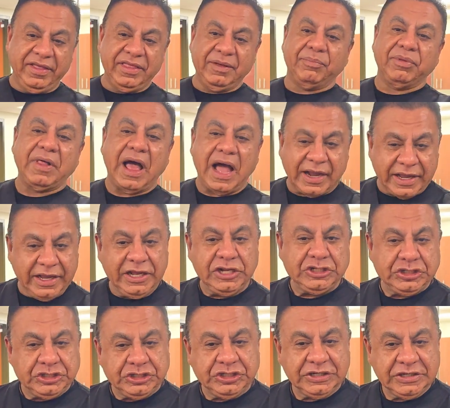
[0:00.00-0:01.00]
of the
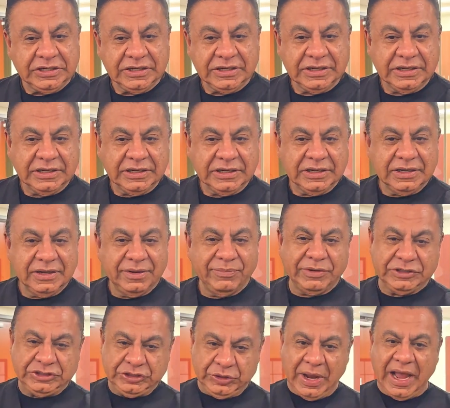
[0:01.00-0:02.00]
blockage,
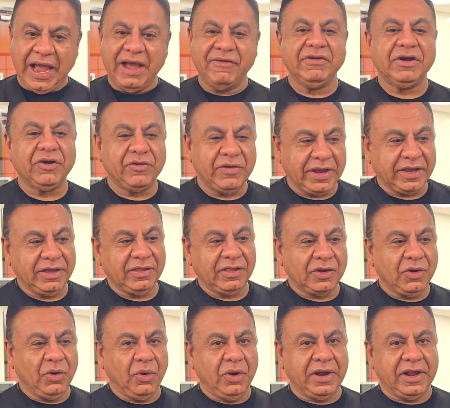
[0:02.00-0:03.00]
but you have an irregular
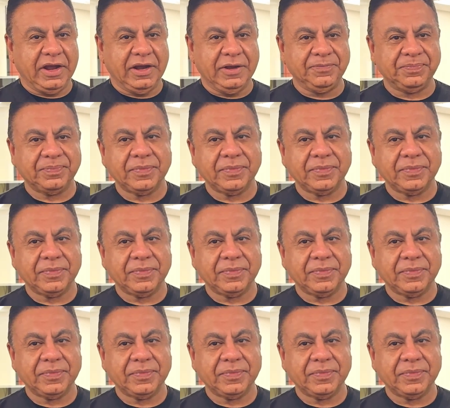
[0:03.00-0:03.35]
cornea.